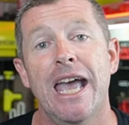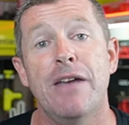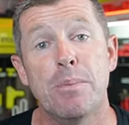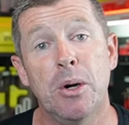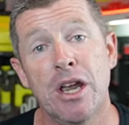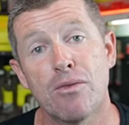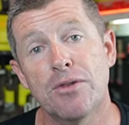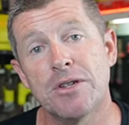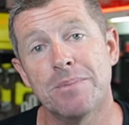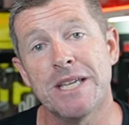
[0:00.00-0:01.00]
If you're putting your
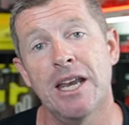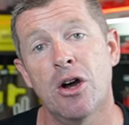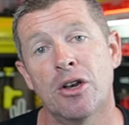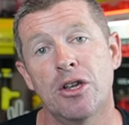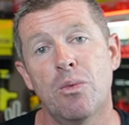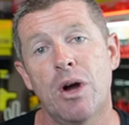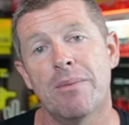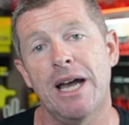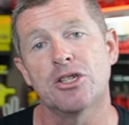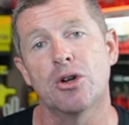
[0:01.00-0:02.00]
rooftop tent on, you want to
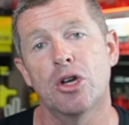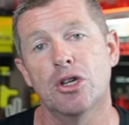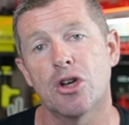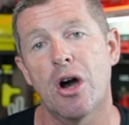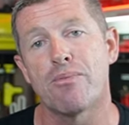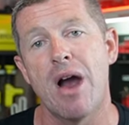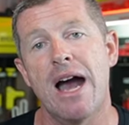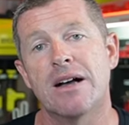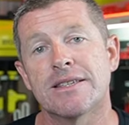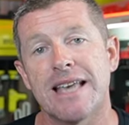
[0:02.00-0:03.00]
make sure your top
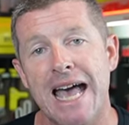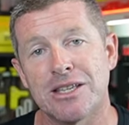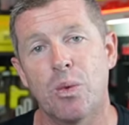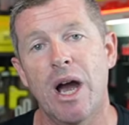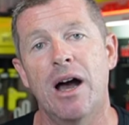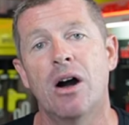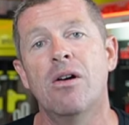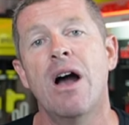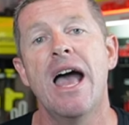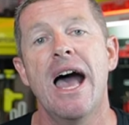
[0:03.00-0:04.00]
rails as
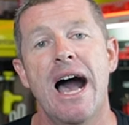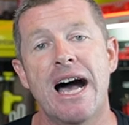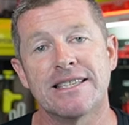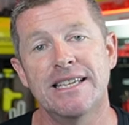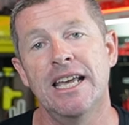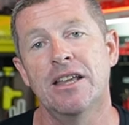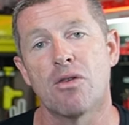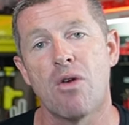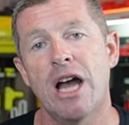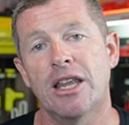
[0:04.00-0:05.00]
well are sitting in the
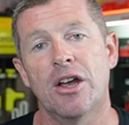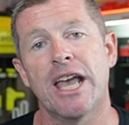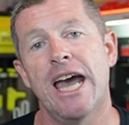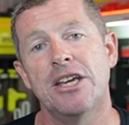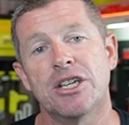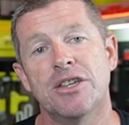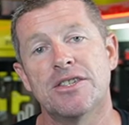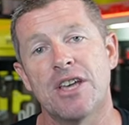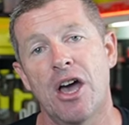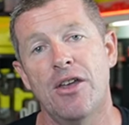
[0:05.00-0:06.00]
right location
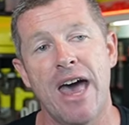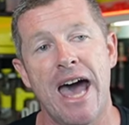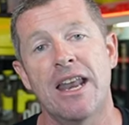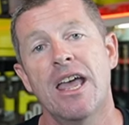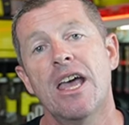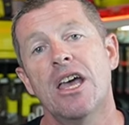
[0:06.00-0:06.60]
so that